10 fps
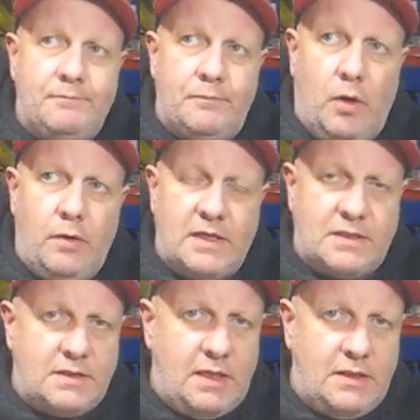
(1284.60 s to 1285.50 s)
more
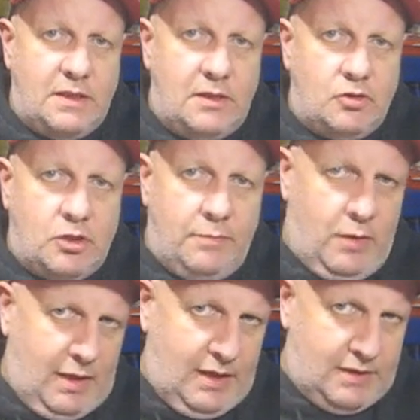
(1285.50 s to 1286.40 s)
exciting drum
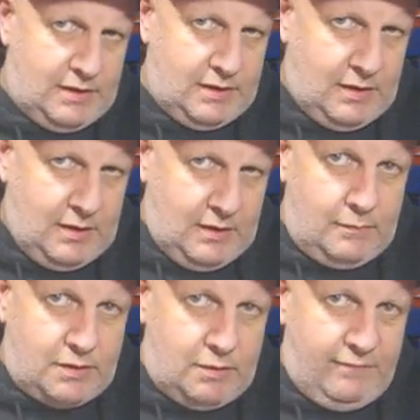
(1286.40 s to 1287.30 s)
related
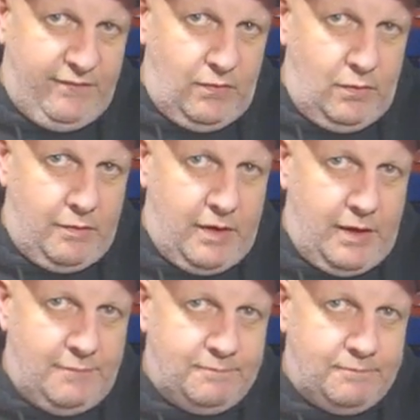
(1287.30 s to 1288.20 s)

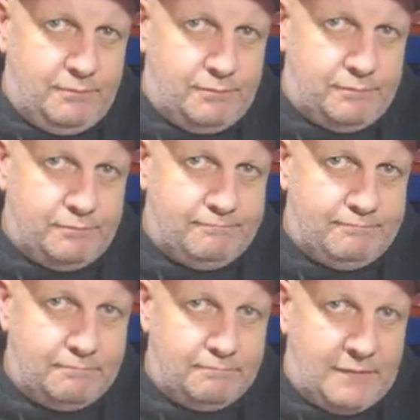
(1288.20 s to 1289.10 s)
tomfoolery.
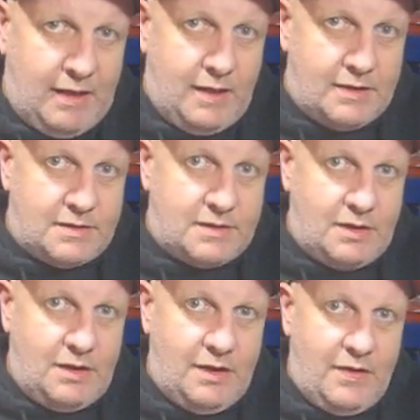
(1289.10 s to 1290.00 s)

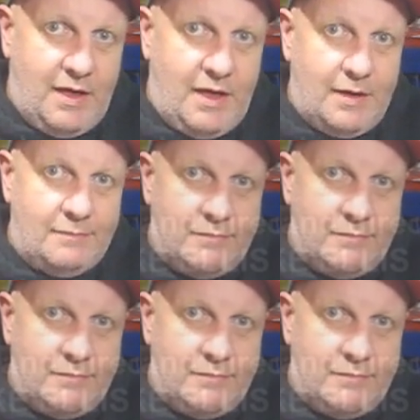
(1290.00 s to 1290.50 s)
See you then.